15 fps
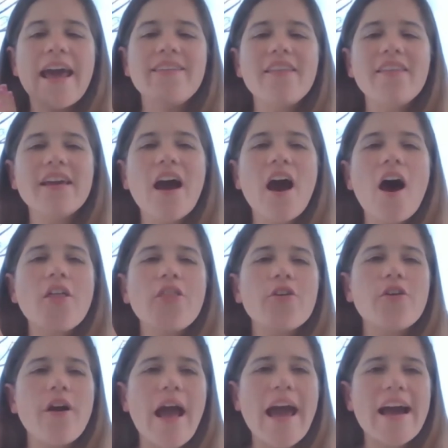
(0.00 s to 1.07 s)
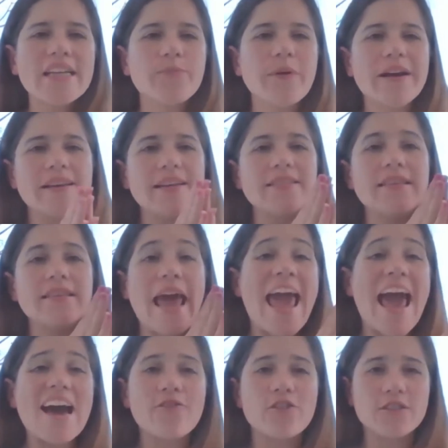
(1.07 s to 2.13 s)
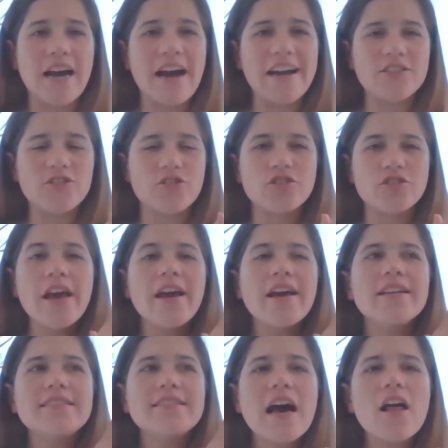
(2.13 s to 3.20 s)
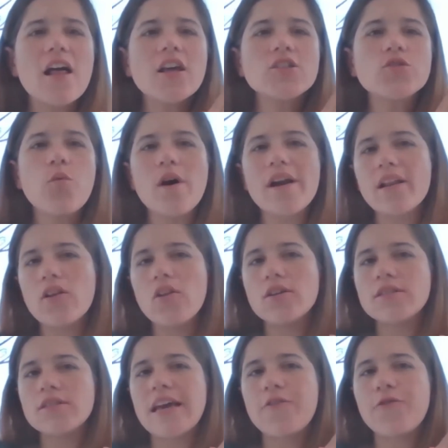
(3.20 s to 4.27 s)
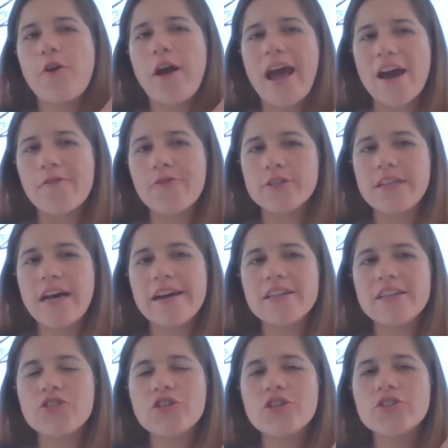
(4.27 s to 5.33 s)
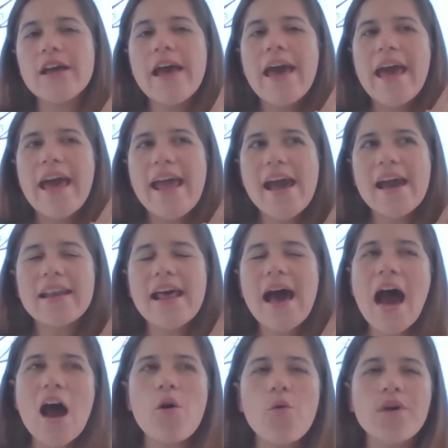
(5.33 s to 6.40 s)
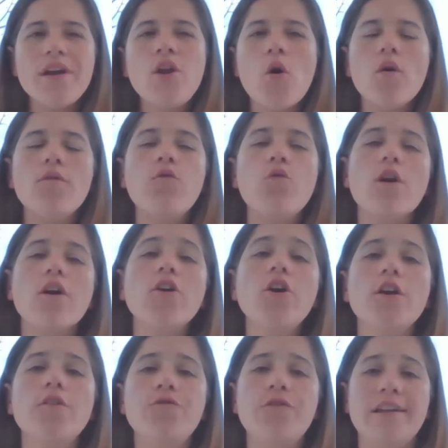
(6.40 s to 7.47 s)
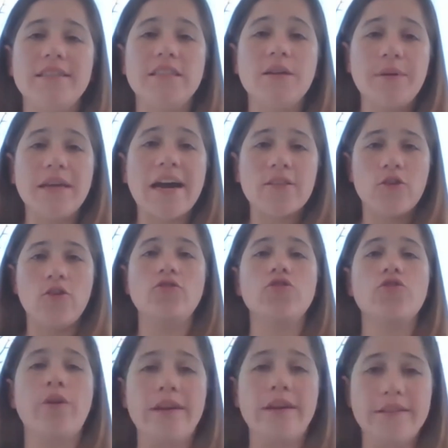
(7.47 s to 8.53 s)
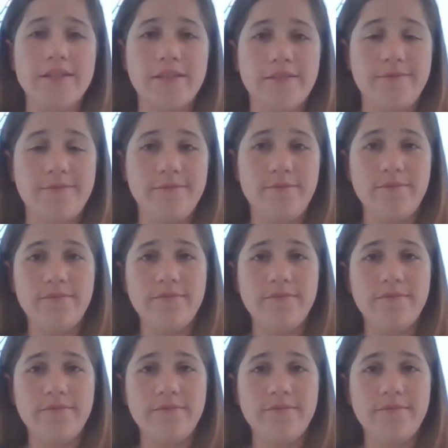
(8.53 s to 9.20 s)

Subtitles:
and then the other aspect is the advertisers. Tell us what it looks like for advertisers and how we know if we're a good fit to be on those screens.